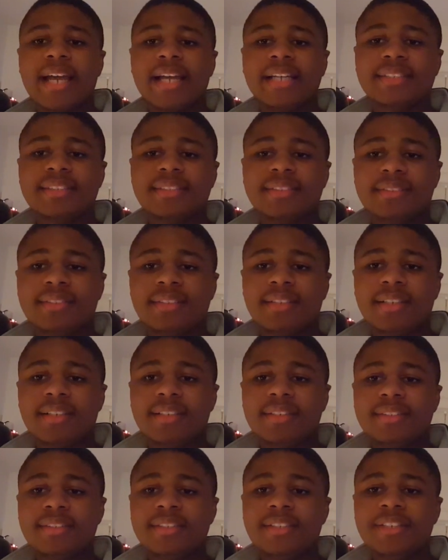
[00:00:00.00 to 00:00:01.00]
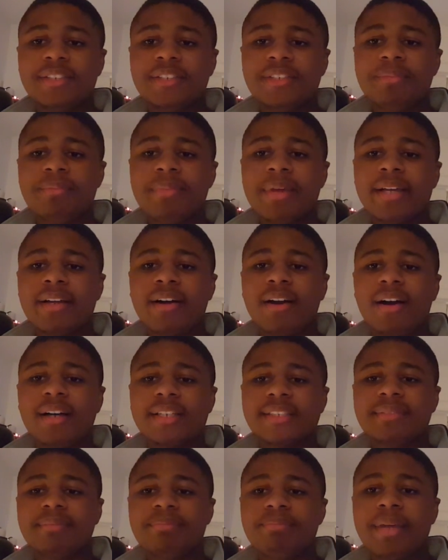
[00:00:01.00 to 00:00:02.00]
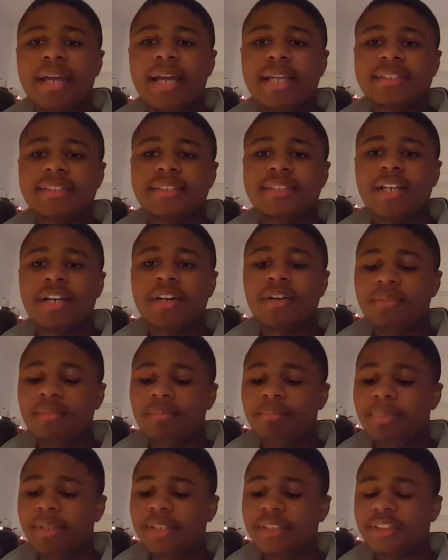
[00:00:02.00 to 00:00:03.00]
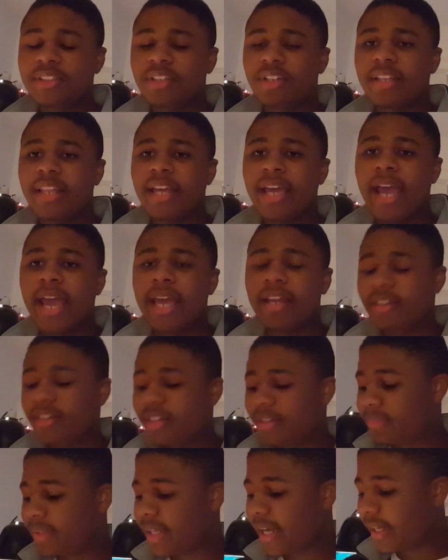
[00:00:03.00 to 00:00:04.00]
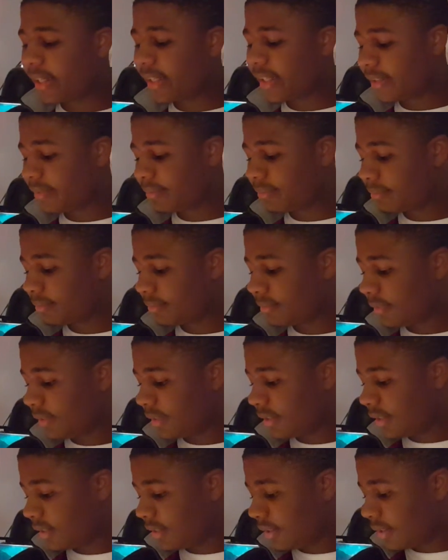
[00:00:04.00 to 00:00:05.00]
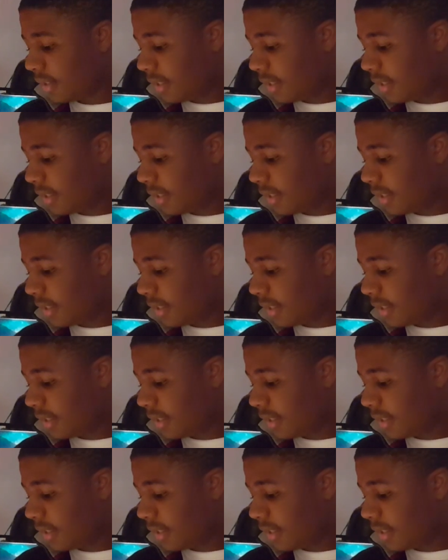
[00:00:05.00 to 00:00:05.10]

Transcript: And these guys do make awesome pets, so be sure to handle them daily.